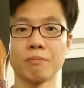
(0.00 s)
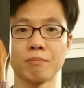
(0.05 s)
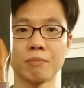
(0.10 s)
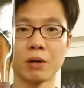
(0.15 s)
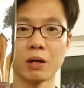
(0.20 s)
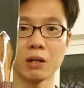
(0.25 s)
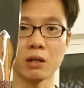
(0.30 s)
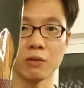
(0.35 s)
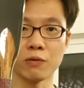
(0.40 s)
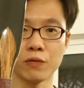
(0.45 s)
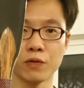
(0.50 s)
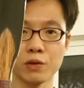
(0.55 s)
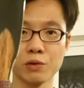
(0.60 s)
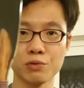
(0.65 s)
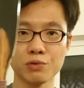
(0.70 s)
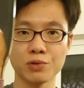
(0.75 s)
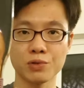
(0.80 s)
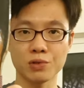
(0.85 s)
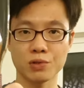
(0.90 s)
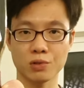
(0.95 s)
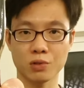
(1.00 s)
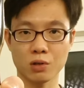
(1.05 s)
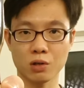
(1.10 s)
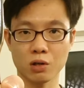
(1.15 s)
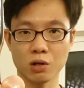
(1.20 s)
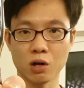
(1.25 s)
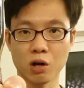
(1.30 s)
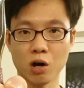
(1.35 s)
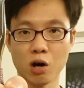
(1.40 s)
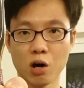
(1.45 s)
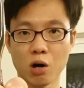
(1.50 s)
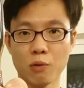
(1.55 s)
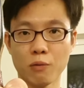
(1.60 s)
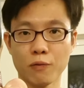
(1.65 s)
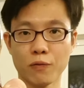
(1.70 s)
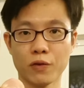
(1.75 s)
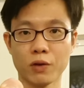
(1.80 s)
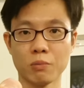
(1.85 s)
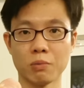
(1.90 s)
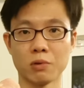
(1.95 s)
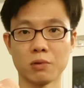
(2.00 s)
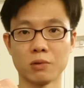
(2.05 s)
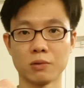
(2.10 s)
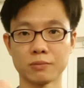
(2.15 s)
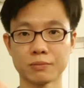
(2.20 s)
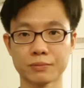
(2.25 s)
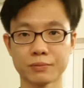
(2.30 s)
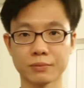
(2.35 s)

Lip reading: but it feels comfortable.